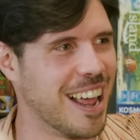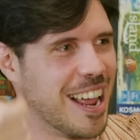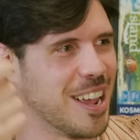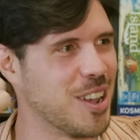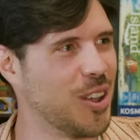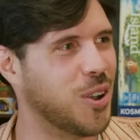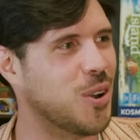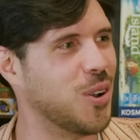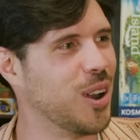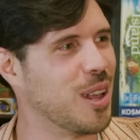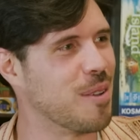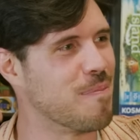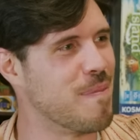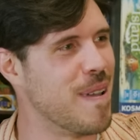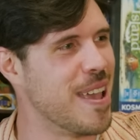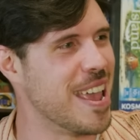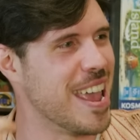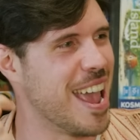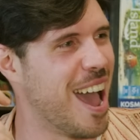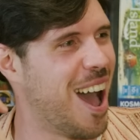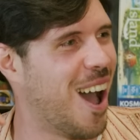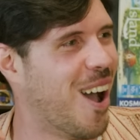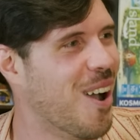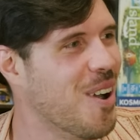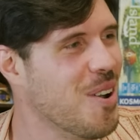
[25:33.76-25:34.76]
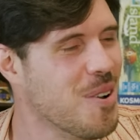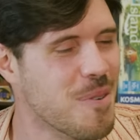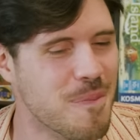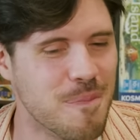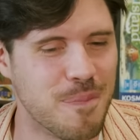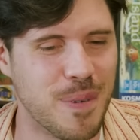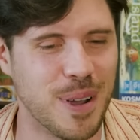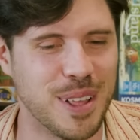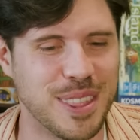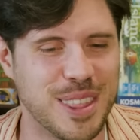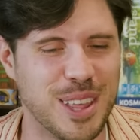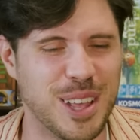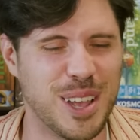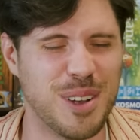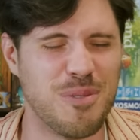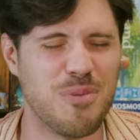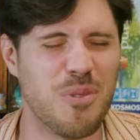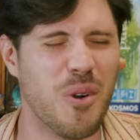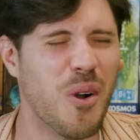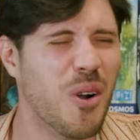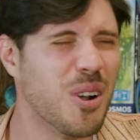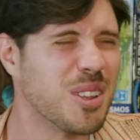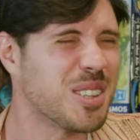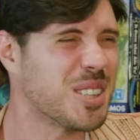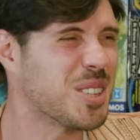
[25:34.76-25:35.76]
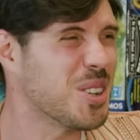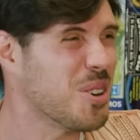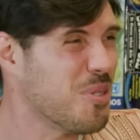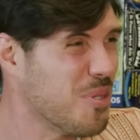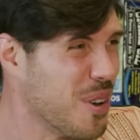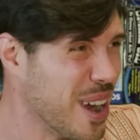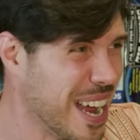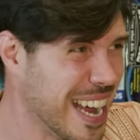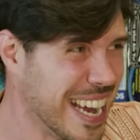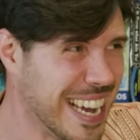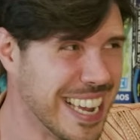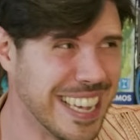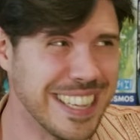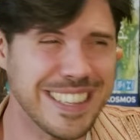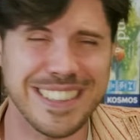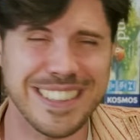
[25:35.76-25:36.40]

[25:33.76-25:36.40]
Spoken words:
light calling me home, but the water wings.